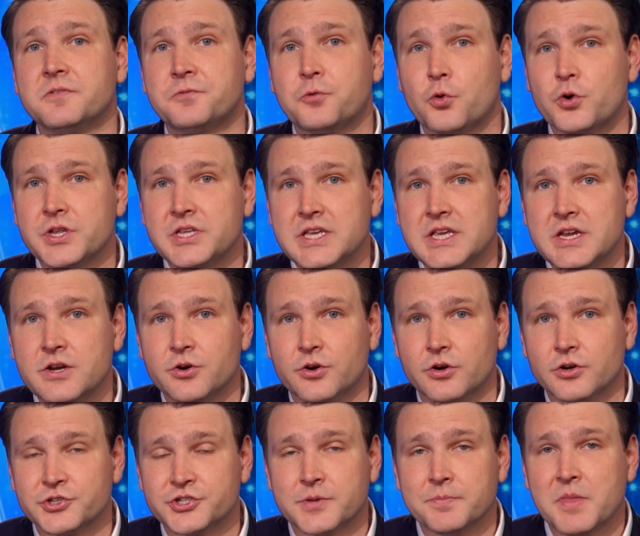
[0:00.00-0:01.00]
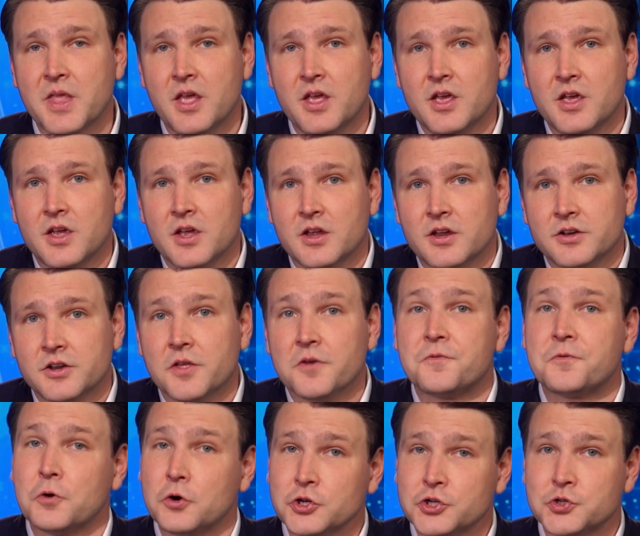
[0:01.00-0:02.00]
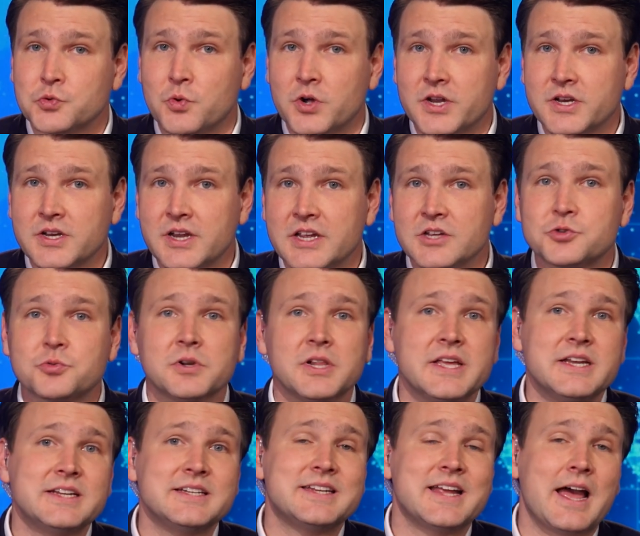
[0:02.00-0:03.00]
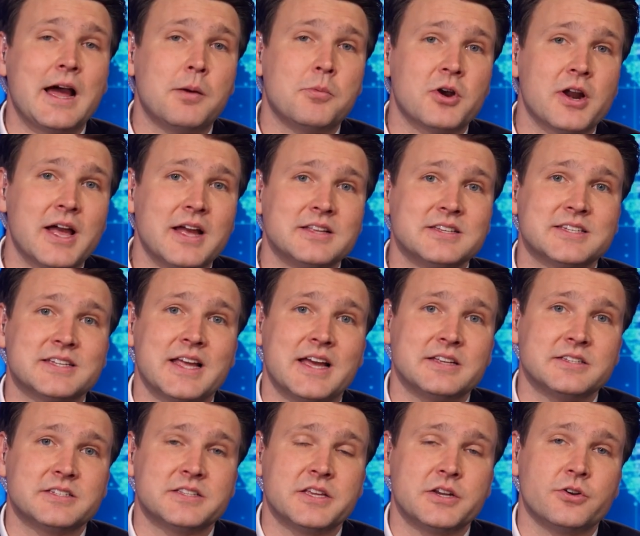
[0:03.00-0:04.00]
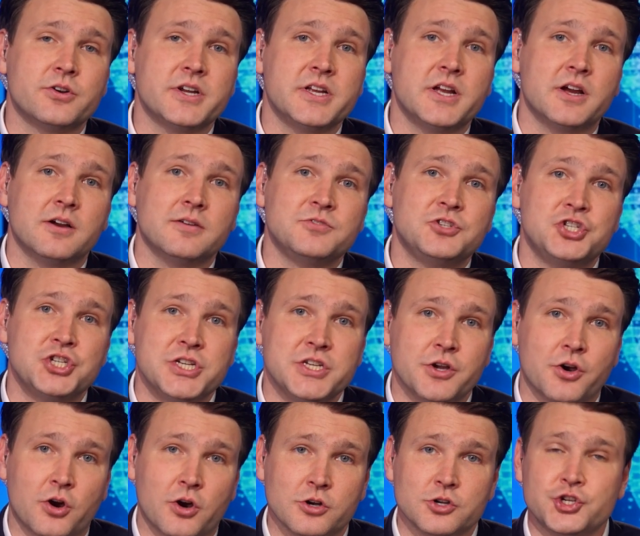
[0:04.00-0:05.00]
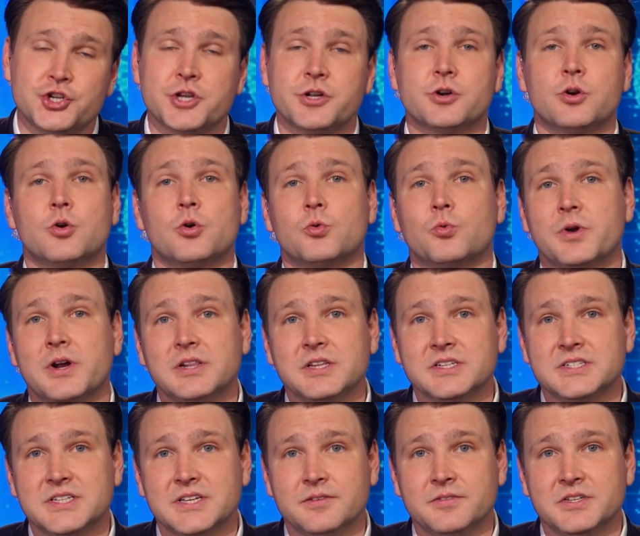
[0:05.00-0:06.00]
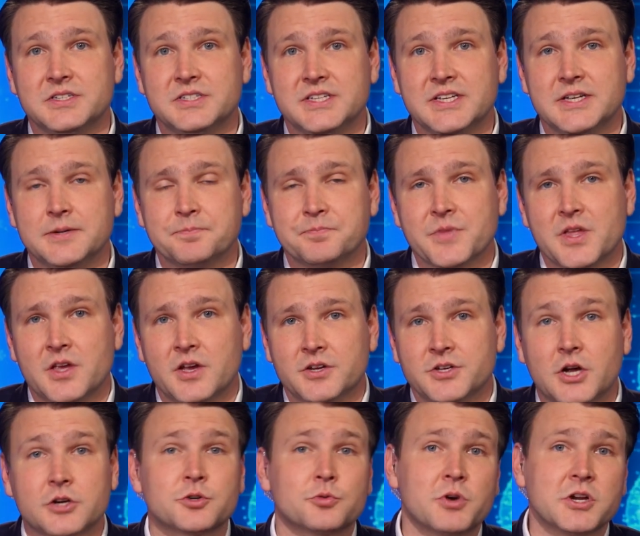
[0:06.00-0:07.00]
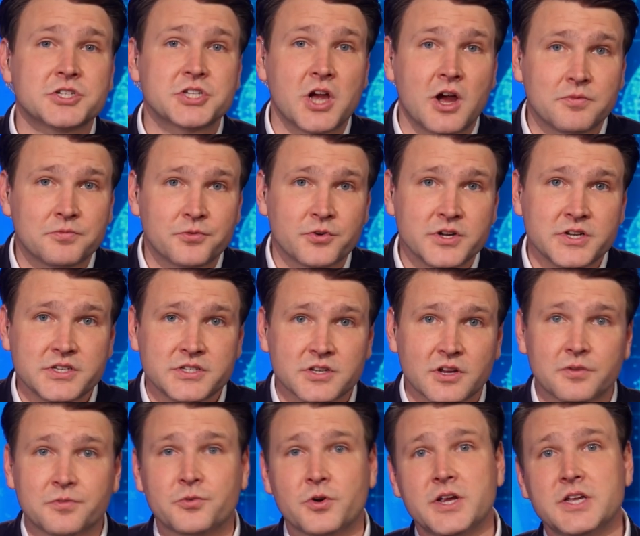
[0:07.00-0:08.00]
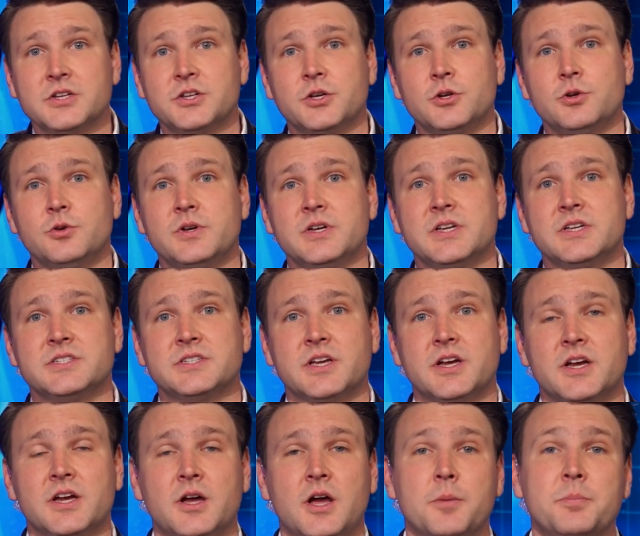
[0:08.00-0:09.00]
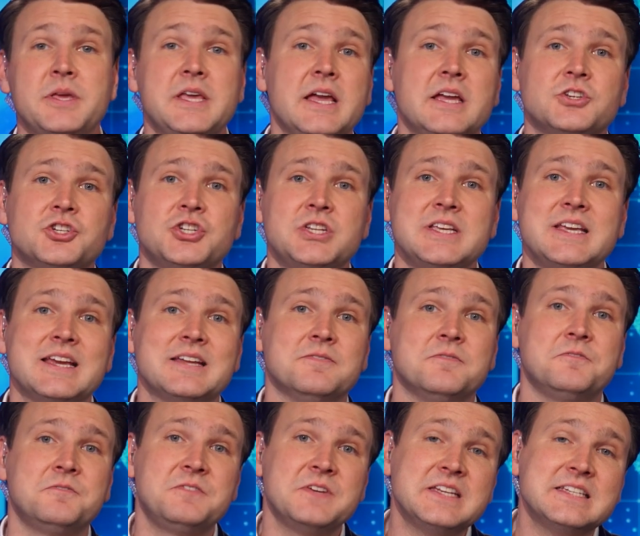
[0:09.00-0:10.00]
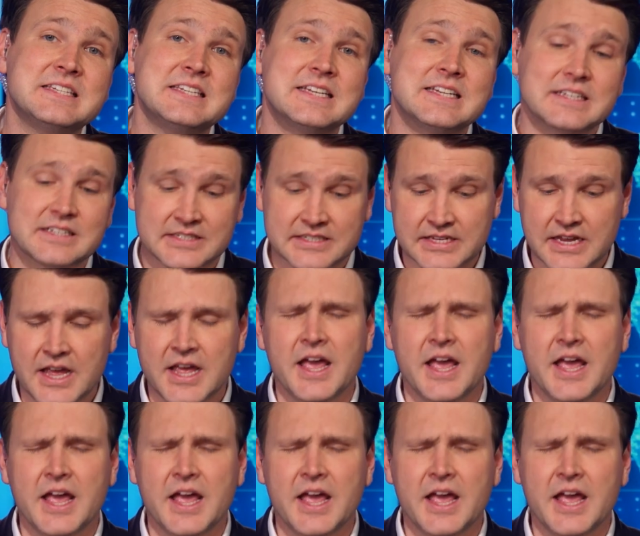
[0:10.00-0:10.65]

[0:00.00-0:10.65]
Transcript: for years. Now, the first one is related to Albert Einstein's theory of GR, general relativity. Dr. Russ Humphreys, a friend who is a PhD in physics,